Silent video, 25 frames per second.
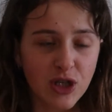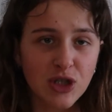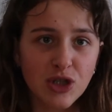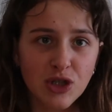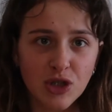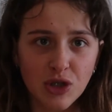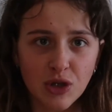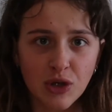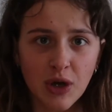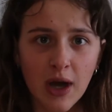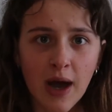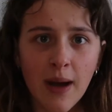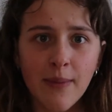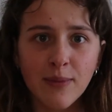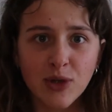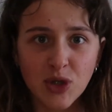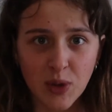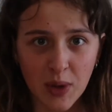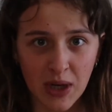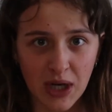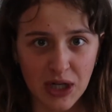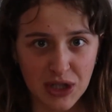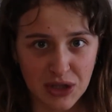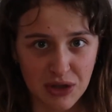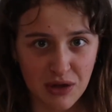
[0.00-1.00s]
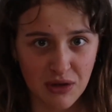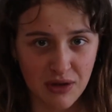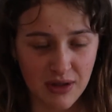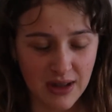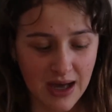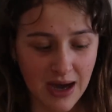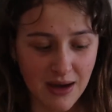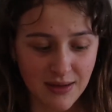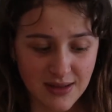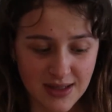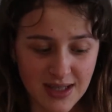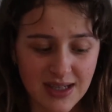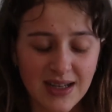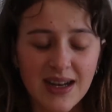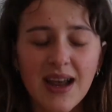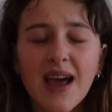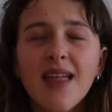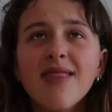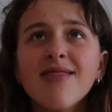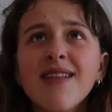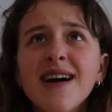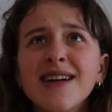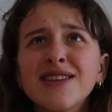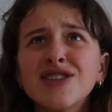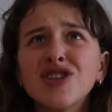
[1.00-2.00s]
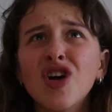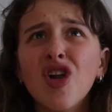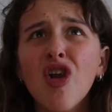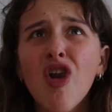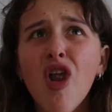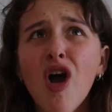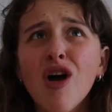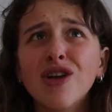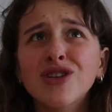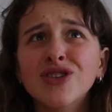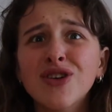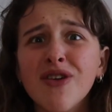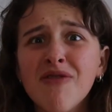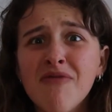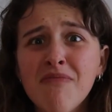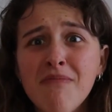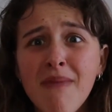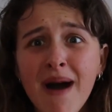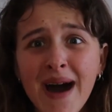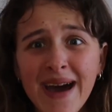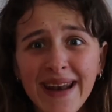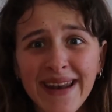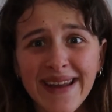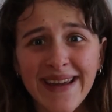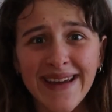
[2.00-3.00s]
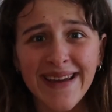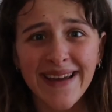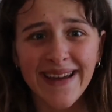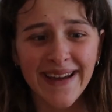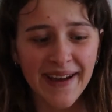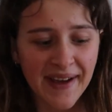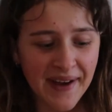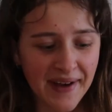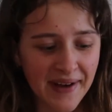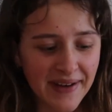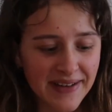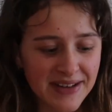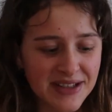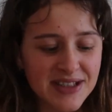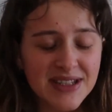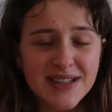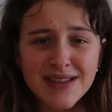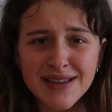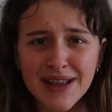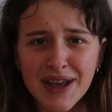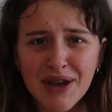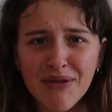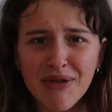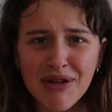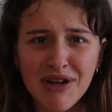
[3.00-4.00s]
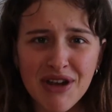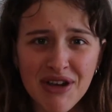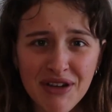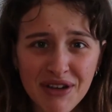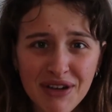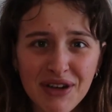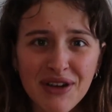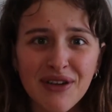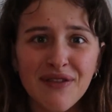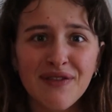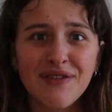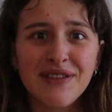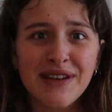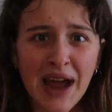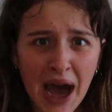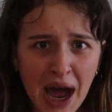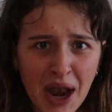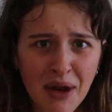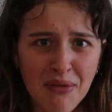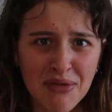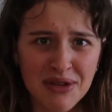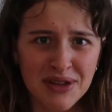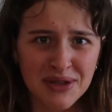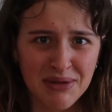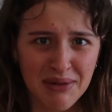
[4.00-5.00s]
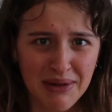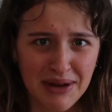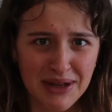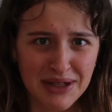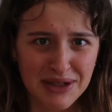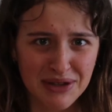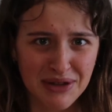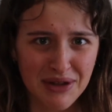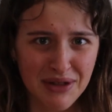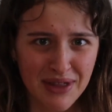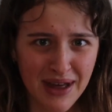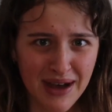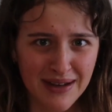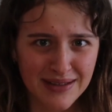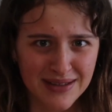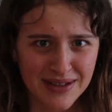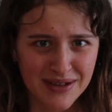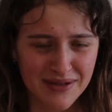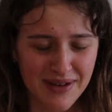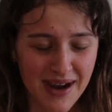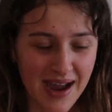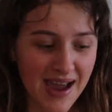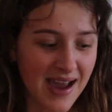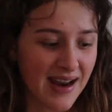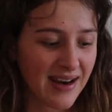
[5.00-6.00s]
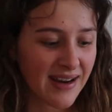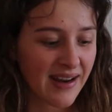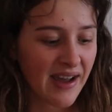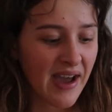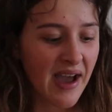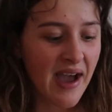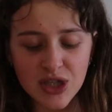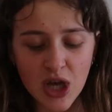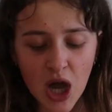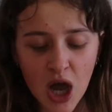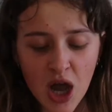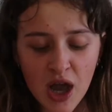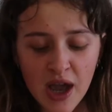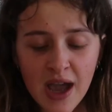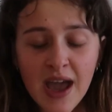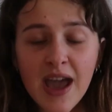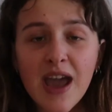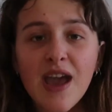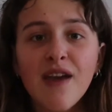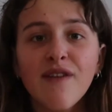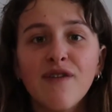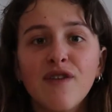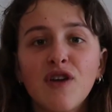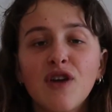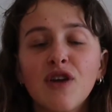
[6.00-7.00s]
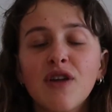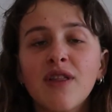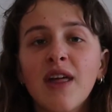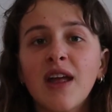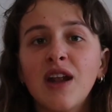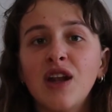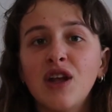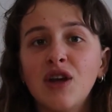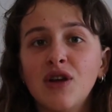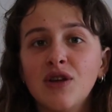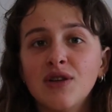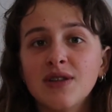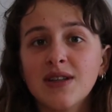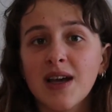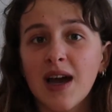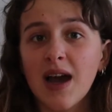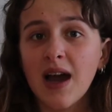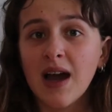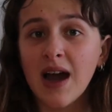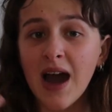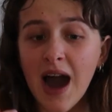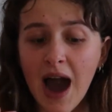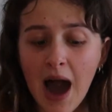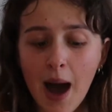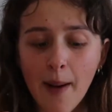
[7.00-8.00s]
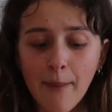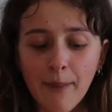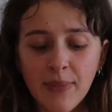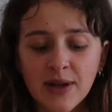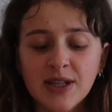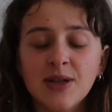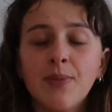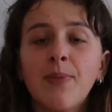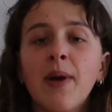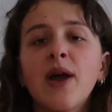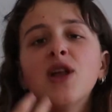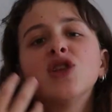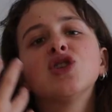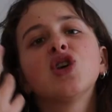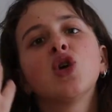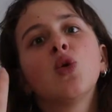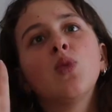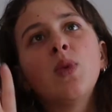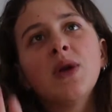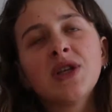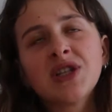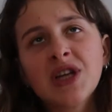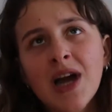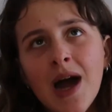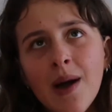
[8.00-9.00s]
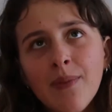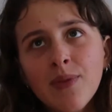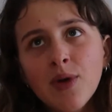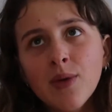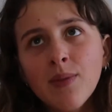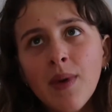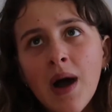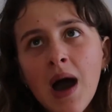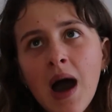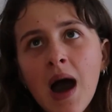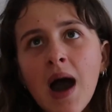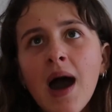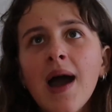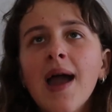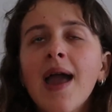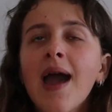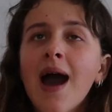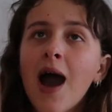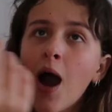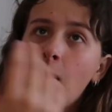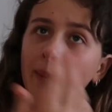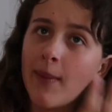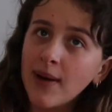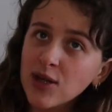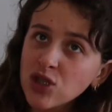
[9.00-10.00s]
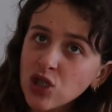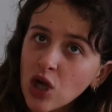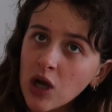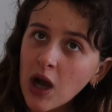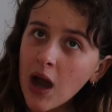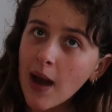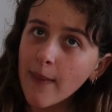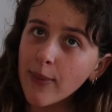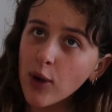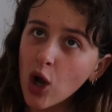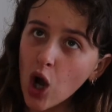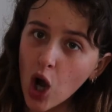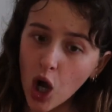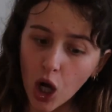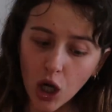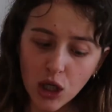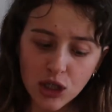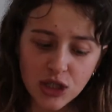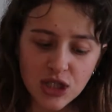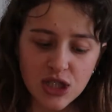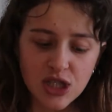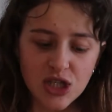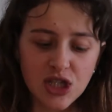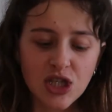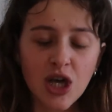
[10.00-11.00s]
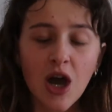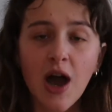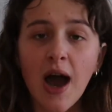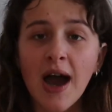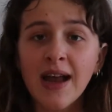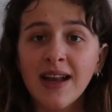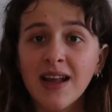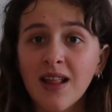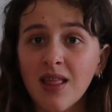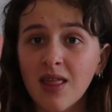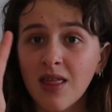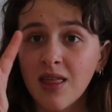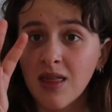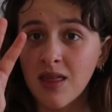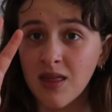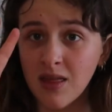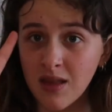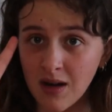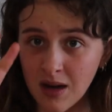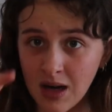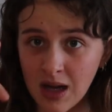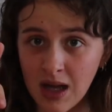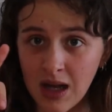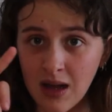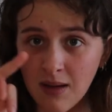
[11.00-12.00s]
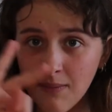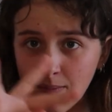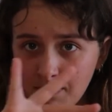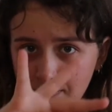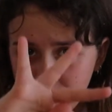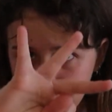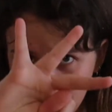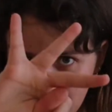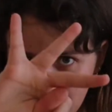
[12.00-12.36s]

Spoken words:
to 22,000. That's a lot of money. Just think what you could have done with 22,000 rand. So if you then use a cup, it depends on which cup you buy, how much your cup costs. So I did three